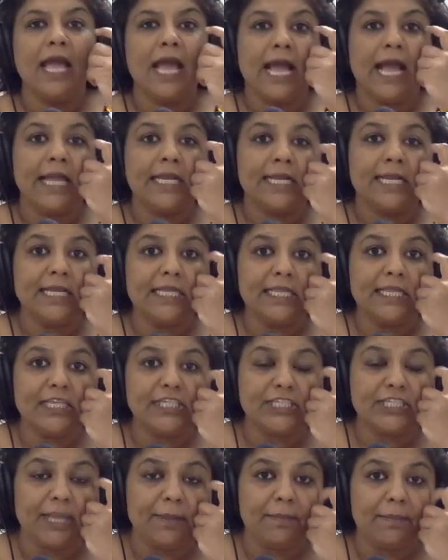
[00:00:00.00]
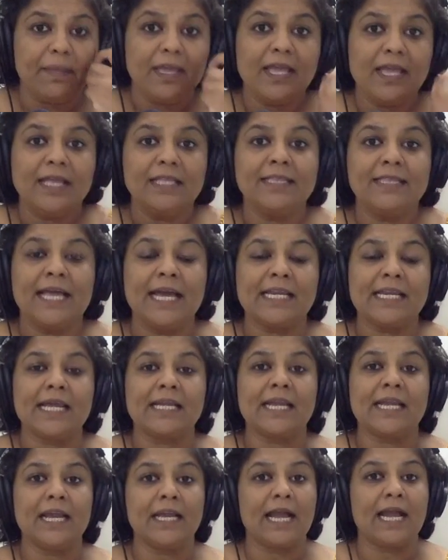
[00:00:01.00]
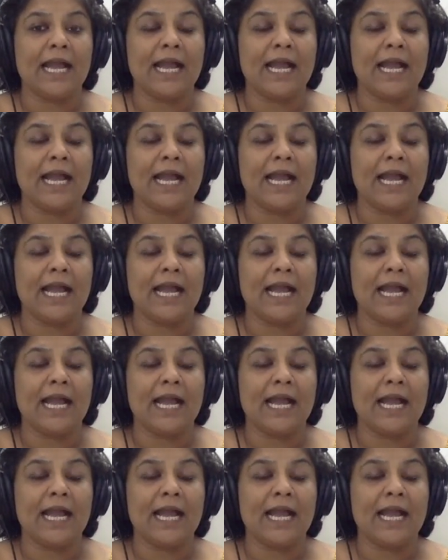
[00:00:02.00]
And in the ship, there are,